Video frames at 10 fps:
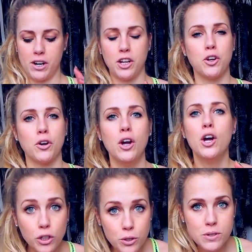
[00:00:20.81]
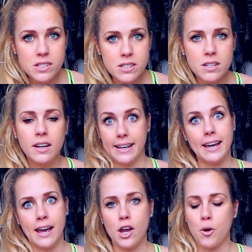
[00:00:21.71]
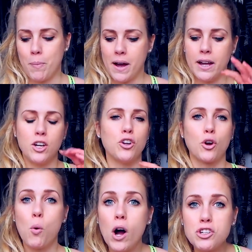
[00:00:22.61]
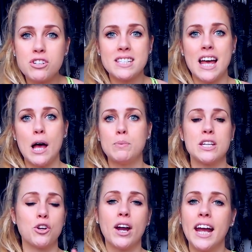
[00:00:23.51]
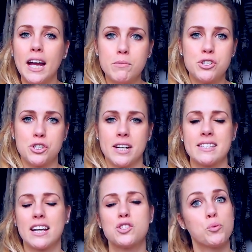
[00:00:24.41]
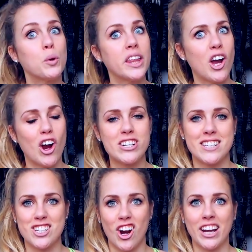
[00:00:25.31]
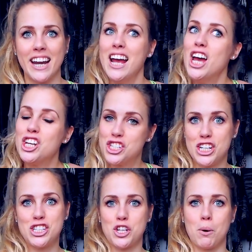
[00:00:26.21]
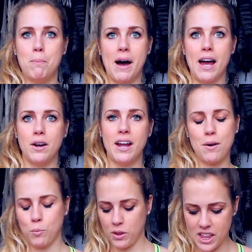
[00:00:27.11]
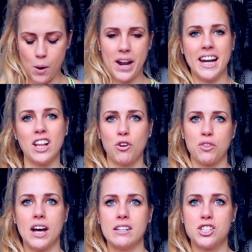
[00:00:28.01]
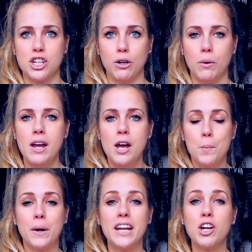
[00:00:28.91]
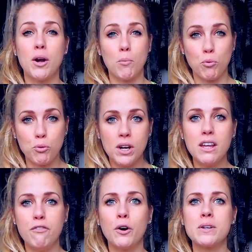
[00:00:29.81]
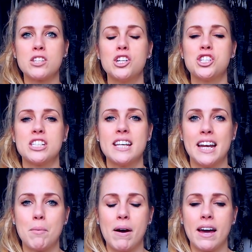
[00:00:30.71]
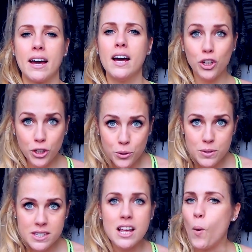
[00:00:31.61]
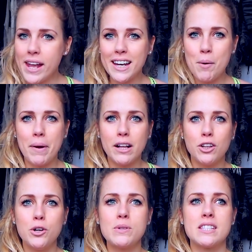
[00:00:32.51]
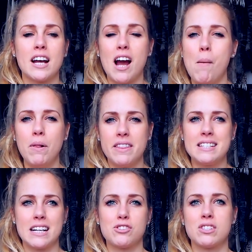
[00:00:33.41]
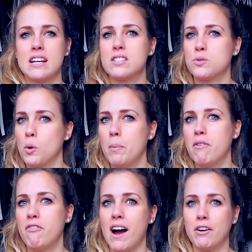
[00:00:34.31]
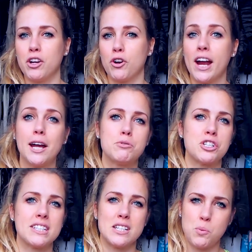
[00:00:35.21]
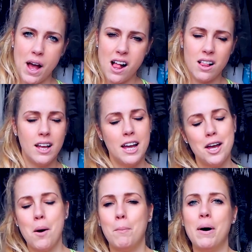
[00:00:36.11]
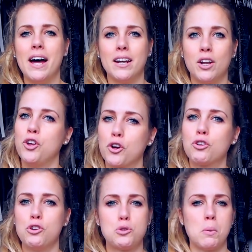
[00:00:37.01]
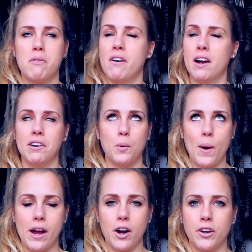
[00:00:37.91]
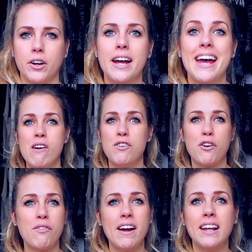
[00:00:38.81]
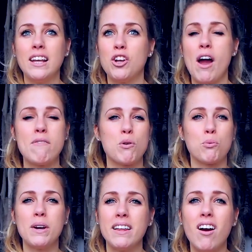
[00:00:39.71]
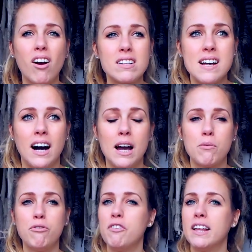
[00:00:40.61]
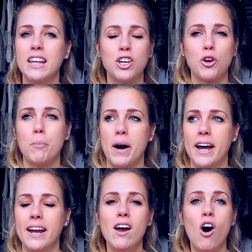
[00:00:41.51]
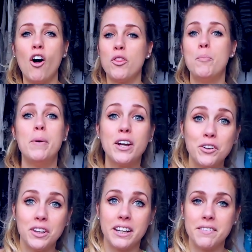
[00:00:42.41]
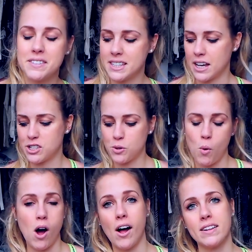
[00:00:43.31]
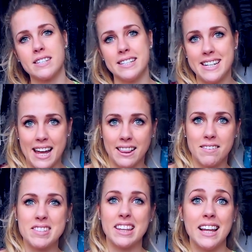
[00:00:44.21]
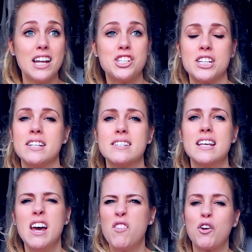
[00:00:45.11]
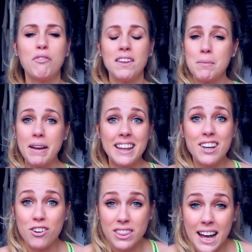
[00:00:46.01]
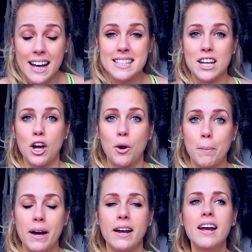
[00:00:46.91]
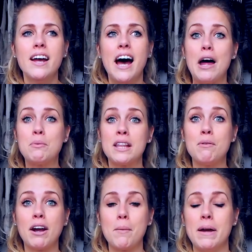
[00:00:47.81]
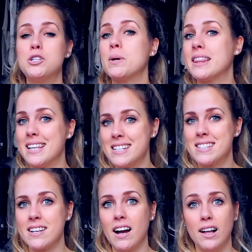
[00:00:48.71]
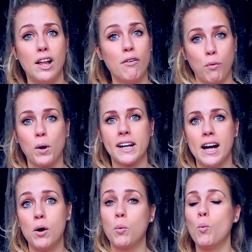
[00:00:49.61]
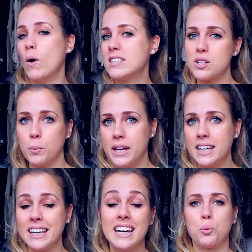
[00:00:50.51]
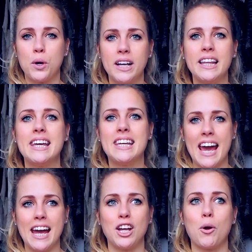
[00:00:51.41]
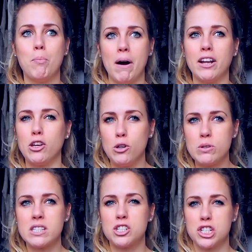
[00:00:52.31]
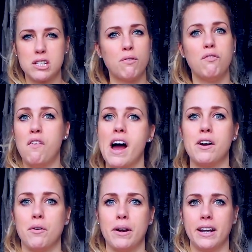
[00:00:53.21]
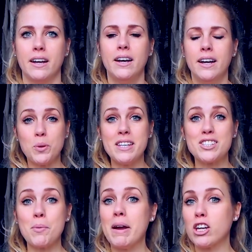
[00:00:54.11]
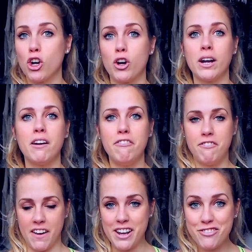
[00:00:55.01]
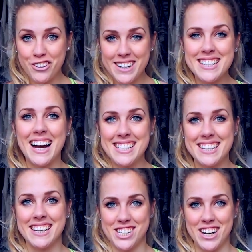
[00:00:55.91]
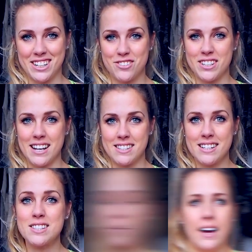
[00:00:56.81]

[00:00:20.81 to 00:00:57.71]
You're hitting your glutes, aka your butt, your quadriceps, and your hamstrings. Like it's really hard to target just your butt and without hitting your thighs too. But here I'm really focused on just hitting my glutes, waking up my glutes. A couple of these exercises will be firing your hamstrings as well but your glutes will be firing way harder. If you're finding you're having a really hard time feeling your butt on the bigger lifts like squats and deadlifts and lunges, if you're feeling mainly your thighs and not your butt, I'd really recommend doing this style of workout once a week to really get your butt used to just firing. So these are my current favorite isolation exercises.